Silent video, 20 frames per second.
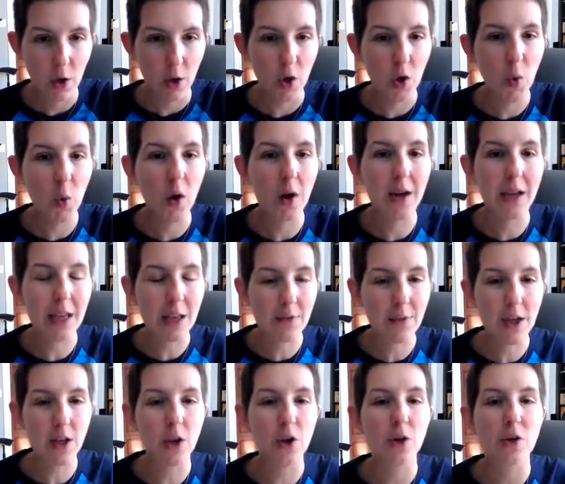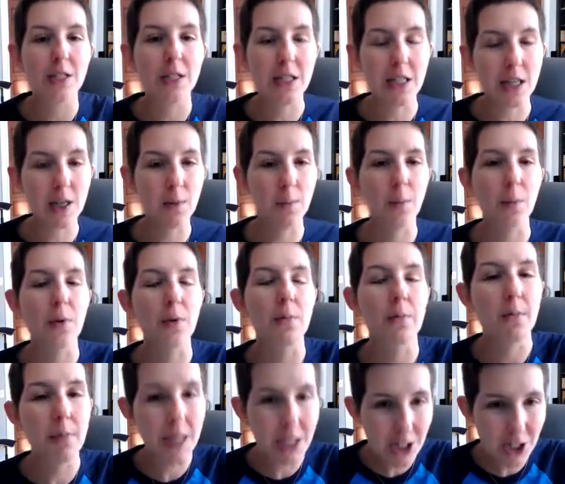You are giving your team
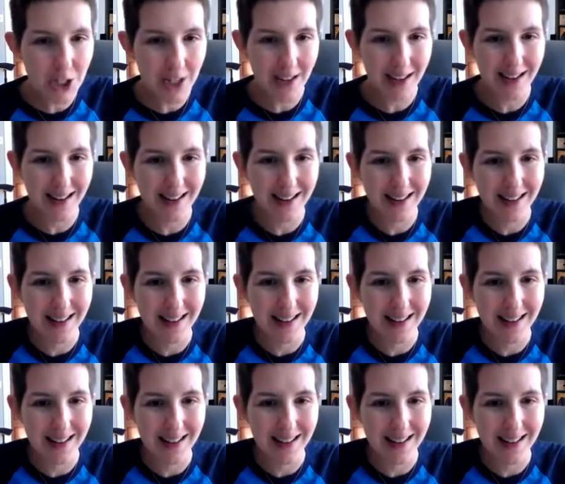permission